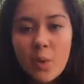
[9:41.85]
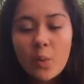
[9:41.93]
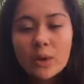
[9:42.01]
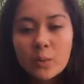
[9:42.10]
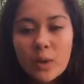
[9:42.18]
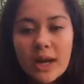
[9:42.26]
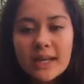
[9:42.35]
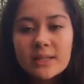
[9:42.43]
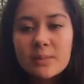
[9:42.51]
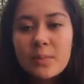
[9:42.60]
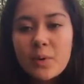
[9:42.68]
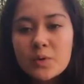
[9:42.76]
What we liked
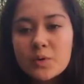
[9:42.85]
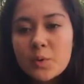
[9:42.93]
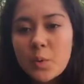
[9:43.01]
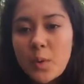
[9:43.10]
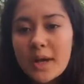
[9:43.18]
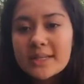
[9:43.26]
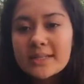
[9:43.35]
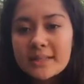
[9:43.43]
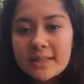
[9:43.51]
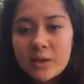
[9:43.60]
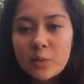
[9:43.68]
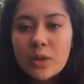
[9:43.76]
the most was
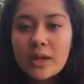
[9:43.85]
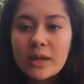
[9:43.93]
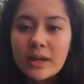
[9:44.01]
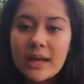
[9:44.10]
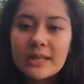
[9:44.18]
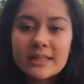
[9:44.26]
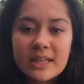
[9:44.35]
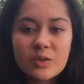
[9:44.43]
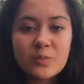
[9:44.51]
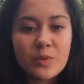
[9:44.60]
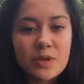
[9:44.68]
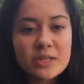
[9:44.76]
that we get the
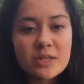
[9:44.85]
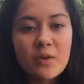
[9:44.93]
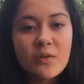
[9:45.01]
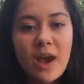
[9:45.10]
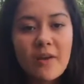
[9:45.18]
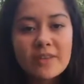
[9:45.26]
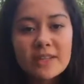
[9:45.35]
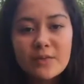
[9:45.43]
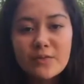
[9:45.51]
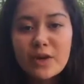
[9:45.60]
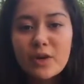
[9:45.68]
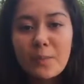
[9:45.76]
experience of having
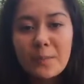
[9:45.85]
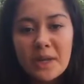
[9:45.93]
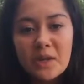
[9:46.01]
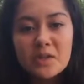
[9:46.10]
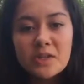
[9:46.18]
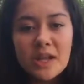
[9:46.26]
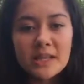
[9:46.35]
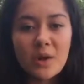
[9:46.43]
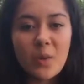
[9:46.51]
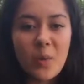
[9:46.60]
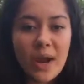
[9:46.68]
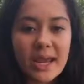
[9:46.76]
different opinions and
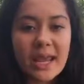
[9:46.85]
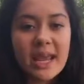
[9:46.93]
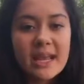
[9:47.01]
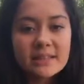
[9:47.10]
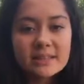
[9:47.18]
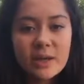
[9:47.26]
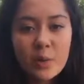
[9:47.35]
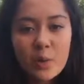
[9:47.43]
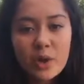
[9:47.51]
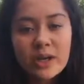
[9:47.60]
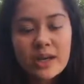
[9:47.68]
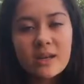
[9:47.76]
the way they
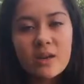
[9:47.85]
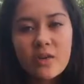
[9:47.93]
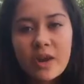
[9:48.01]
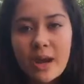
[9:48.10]
work in other